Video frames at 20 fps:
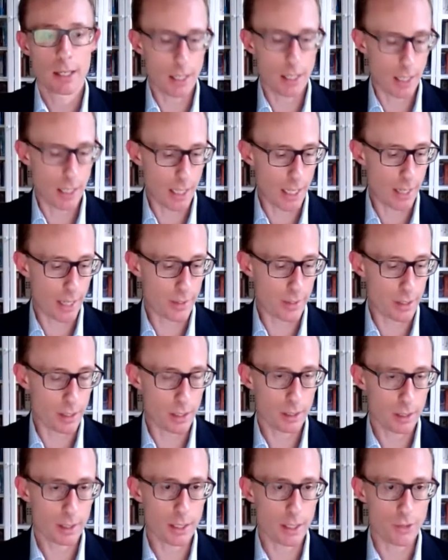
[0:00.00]

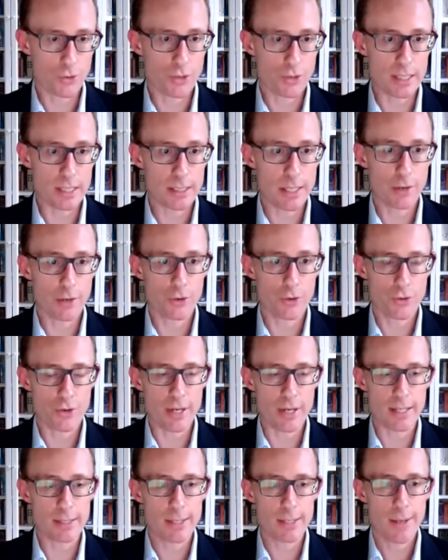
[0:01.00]
other countries'
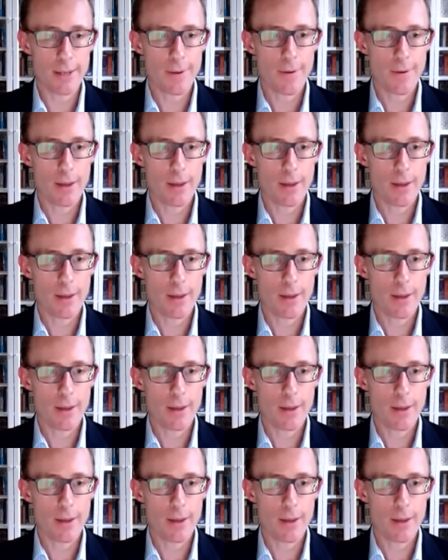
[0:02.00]
territories.